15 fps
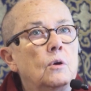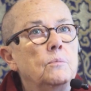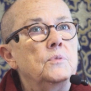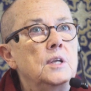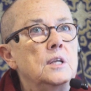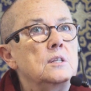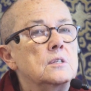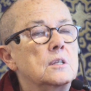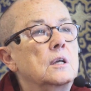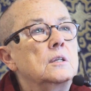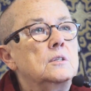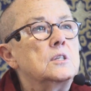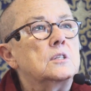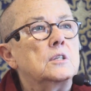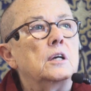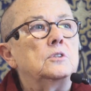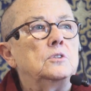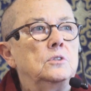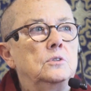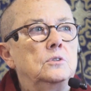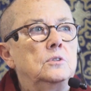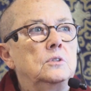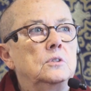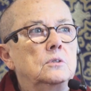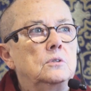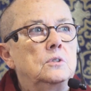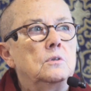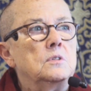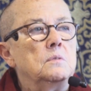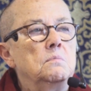from these discussions, you know.
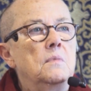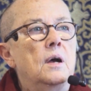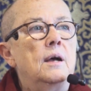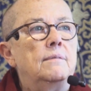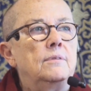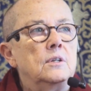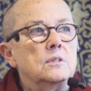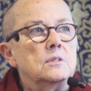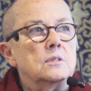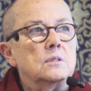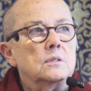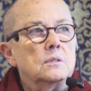So it's marvelous.